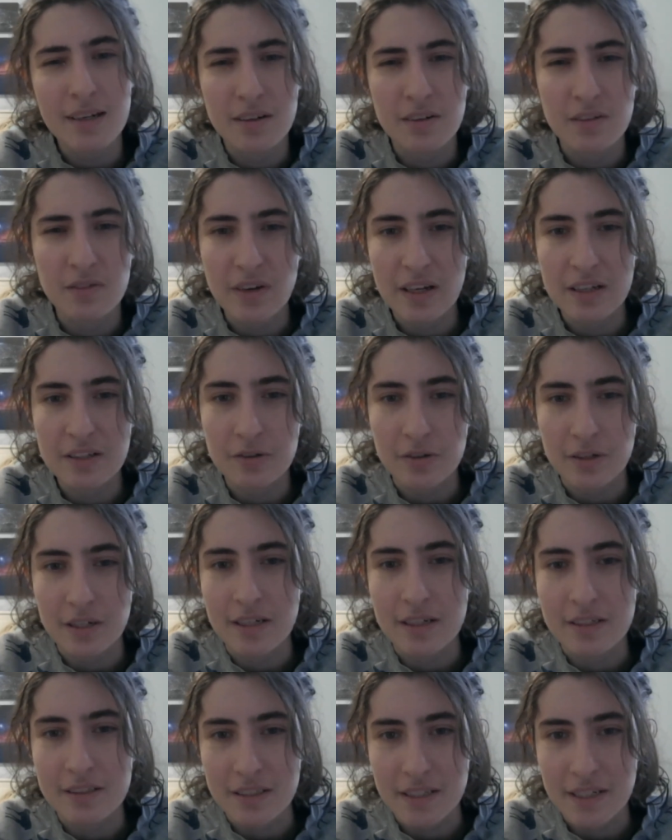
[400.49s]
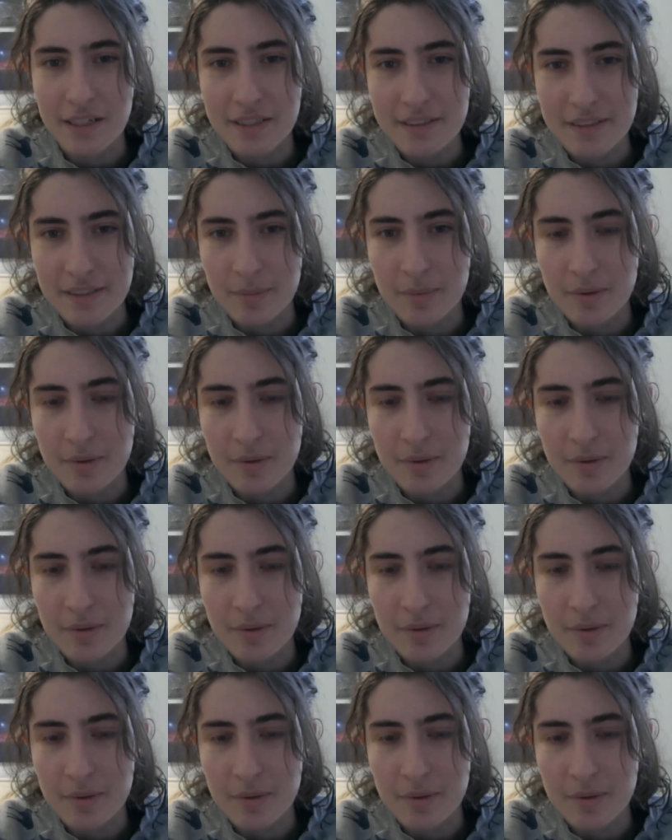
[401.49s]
an inventory is easy,